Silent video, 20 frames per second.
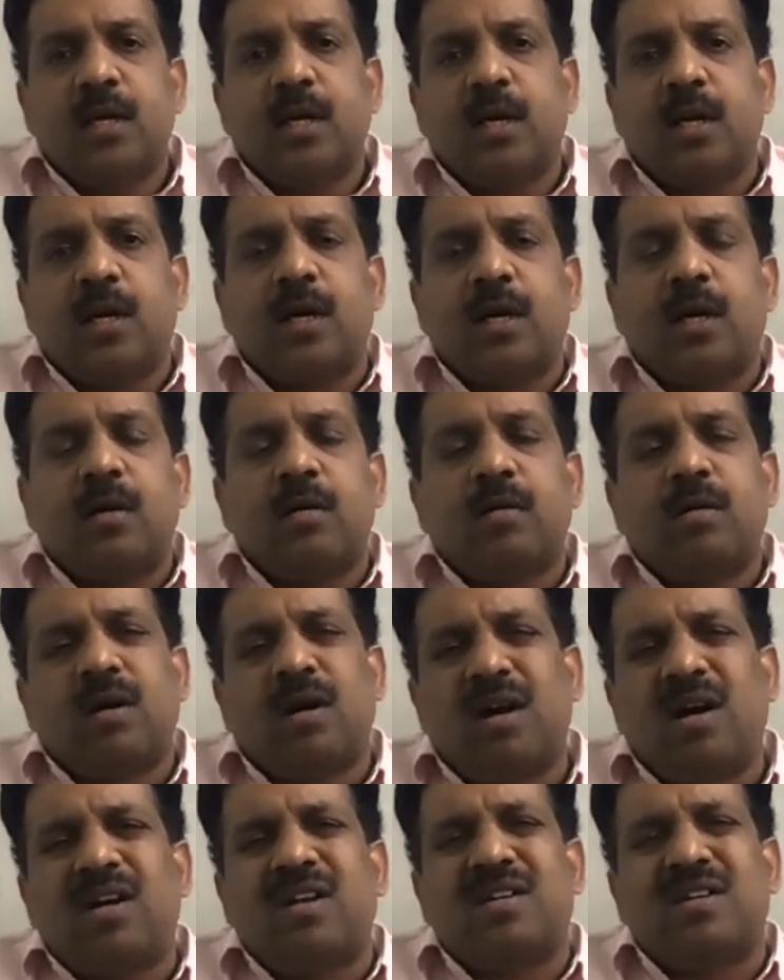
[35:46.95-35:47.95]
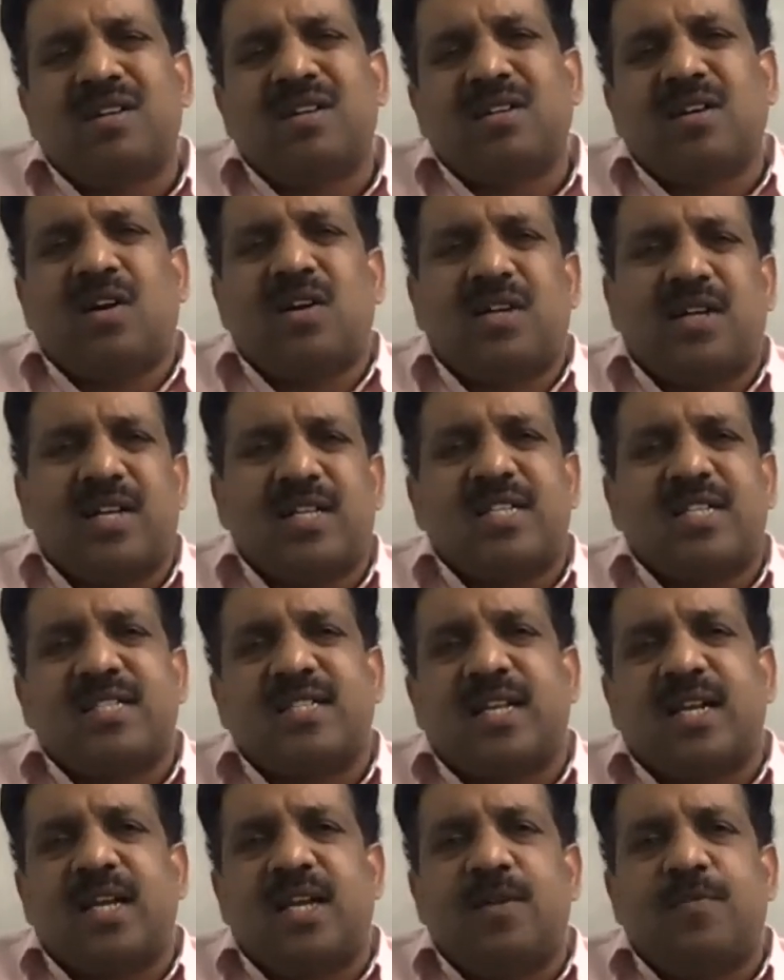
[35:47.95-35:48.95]
Uh, or not
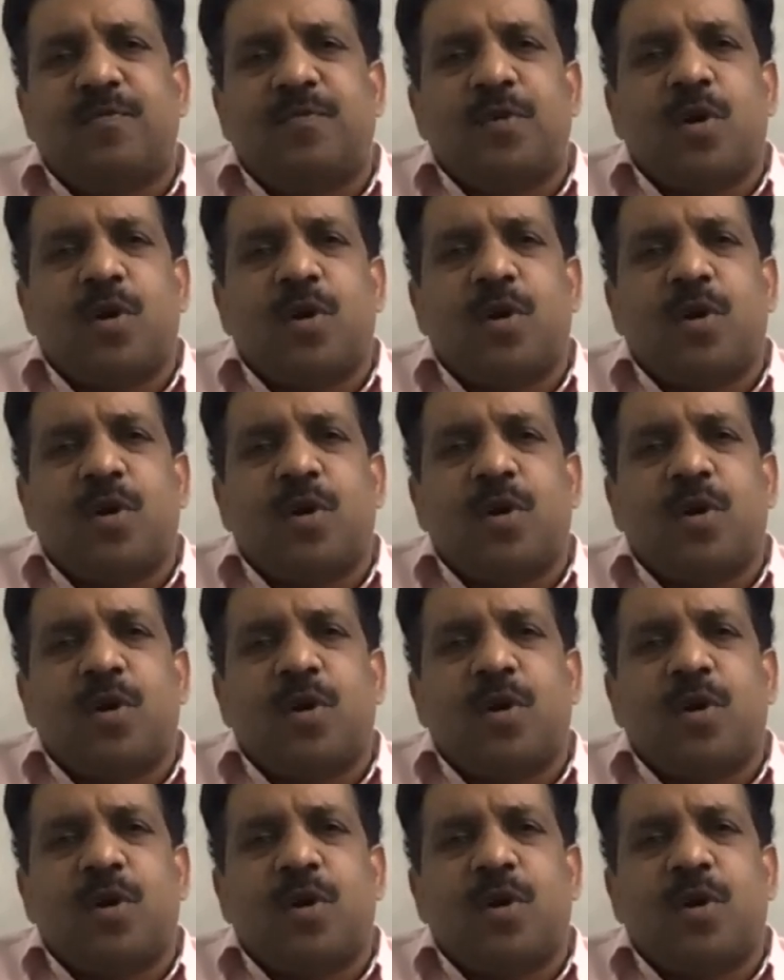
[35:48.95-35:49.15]
necessary if